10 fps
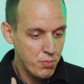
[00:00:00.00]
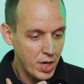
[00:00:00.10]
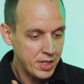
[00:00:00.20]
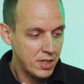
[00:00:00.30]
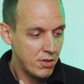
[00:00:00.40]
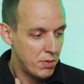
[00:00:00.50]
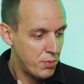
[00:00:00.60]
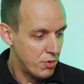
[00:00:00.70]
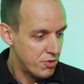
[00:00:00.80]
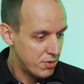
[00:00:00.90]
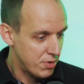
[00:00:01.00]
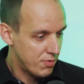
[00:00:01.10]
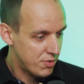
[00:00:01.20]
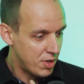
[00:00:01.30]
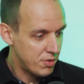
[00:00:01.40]
practical approach that you
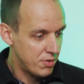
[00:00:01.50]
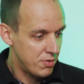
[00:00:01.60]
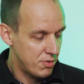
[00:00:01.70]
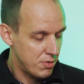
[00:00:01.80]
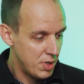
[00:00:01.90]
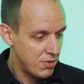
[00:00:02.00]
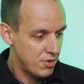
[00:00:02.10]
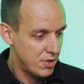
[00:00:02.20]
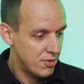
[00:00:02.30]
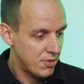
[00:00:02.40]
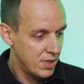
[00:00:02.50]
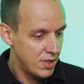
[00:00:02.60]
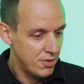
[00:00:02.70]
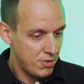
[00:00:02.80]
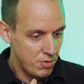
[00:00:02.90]
have started to mention is,
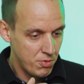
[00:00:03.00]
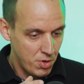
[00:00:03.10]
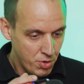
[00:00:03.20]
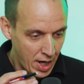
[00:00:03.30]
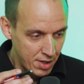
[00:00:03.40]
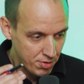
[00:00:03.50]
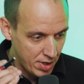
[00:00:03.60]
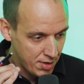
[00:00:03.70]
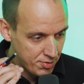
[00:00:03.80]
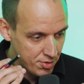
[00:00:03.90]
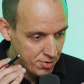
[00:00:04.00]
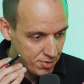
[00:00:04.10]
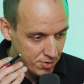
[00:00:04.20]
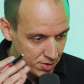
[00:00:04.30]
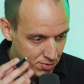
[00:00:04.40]
so I have
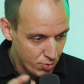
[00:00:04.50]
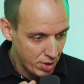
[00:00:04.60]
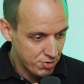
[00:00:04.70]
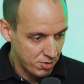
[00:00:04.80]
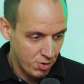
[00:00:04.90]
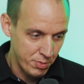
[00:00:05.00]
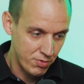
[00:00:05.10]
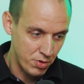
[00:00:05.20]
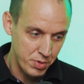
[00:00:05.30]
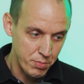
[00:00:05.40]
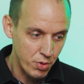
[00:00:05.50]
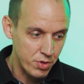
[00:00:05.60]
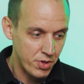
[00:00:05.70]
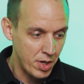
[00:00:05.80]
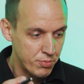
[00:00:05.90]
this question coming from the
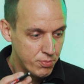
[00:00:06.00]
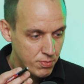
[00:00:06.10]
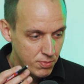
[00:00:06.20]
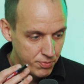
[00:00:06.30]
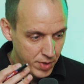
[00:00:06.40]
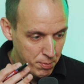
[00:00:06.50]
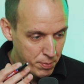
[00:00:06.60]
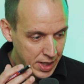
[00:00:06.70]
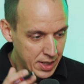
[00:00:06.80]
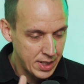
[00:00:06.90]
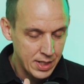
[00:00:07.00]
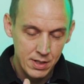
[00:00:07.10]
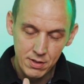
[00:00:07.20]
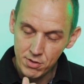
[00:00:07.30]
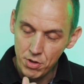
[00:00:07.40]
board, or I'm
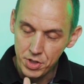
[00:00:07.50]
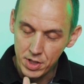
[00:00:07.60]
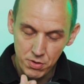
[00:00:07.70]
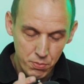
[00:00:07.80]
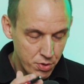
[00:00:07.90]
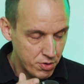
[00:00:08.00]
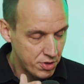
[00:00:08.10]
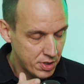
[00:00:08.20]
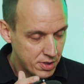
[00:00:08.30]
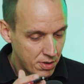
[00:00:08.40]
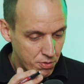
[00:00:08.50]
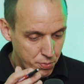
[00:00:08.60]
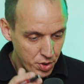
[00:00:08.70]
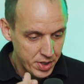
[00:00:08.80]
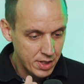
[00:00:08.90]
starting a new project or
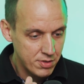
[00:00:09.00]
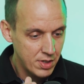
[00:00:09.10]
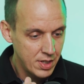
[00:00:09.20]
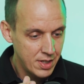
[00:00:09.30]
product,